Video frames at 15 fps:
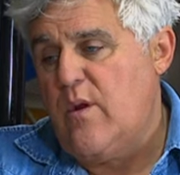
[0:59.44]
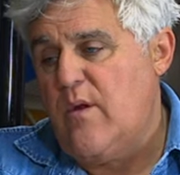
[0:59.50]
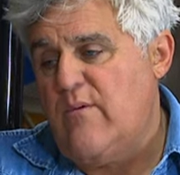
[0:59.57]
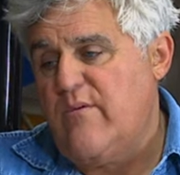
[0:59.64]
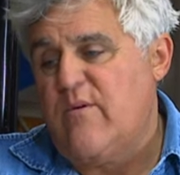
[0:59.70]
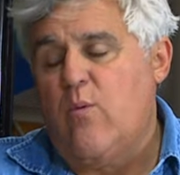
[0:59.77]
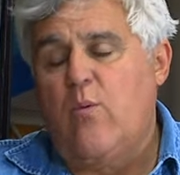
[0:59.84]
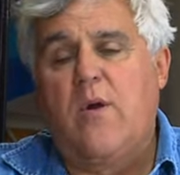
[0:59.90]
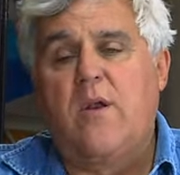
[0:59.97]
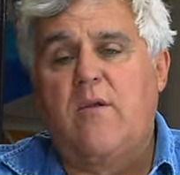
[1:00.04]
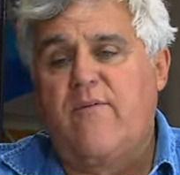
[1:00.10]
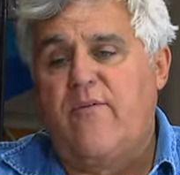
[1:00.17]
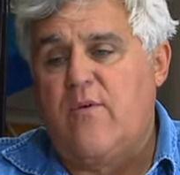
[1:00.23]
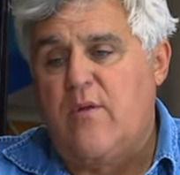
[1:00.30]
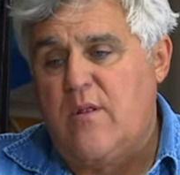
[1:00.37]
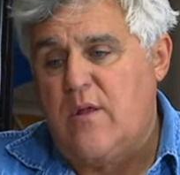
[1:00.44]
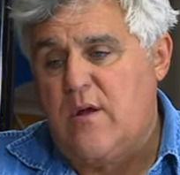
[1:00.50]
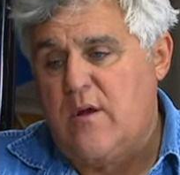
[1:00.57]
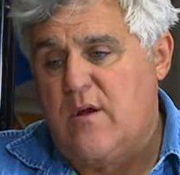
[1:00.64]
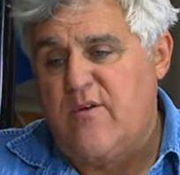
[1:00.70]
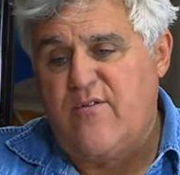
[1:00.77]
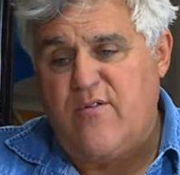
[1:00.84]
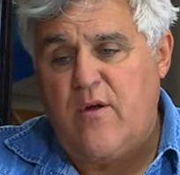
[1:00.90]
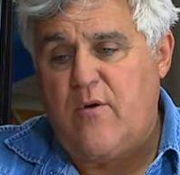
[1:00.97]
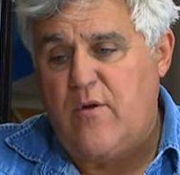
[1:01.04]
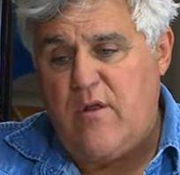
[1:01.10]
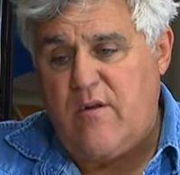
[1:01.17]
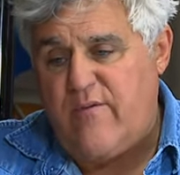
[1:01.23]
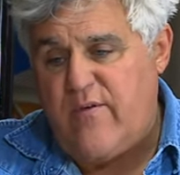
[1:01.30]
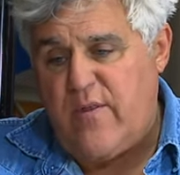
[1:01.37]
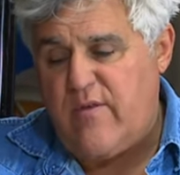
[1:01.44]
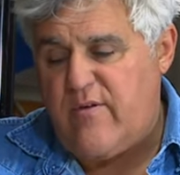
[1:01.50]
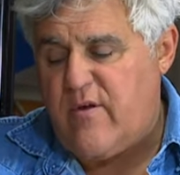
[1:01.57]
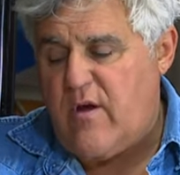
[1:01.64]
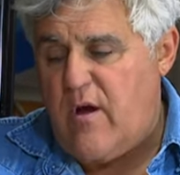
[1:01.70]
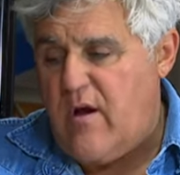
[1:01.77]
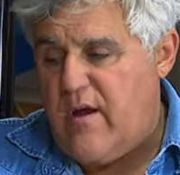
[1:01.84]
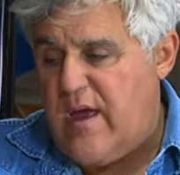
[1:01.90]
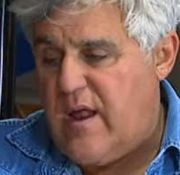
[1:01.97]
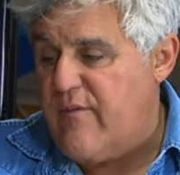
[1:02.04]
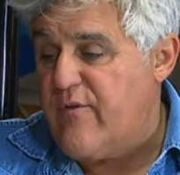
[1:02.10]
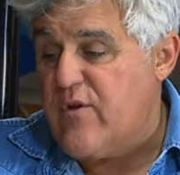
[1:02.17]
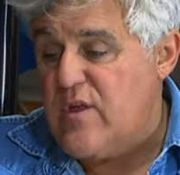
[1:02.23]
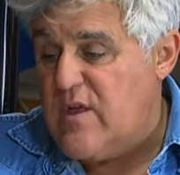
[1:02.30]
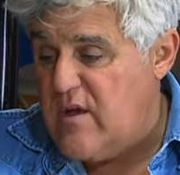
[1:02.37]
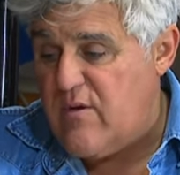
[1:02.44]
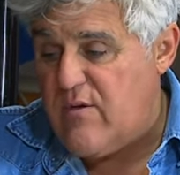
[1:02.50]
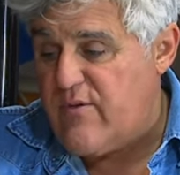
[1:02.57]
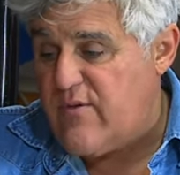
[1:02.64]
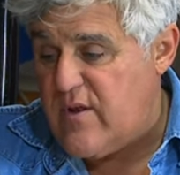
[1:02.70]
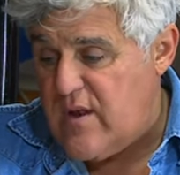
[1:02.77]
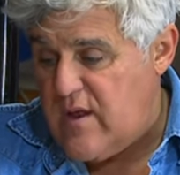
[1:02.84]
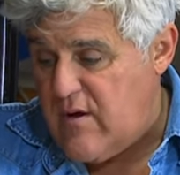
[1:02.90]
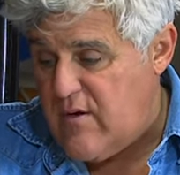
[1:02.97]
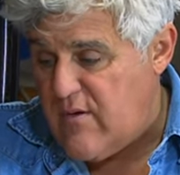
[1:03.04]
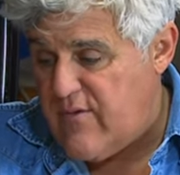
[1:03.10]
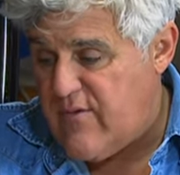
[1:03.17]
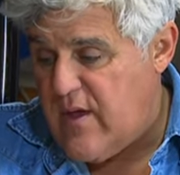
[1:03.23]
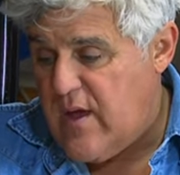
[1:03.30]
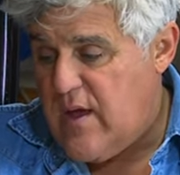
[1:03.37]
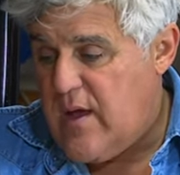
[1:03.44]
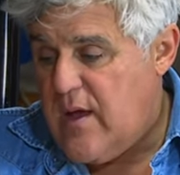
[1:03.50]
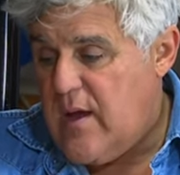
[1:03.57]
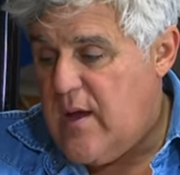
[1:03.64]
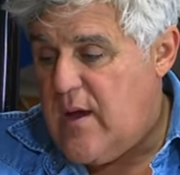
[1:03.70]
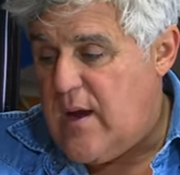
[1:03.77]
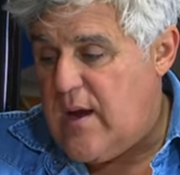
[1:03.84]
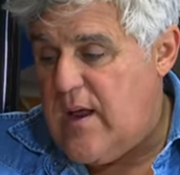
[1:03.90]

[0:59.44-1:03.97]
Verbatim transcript: he was a wonderful uh, custodian for this car. He had it for years and years. And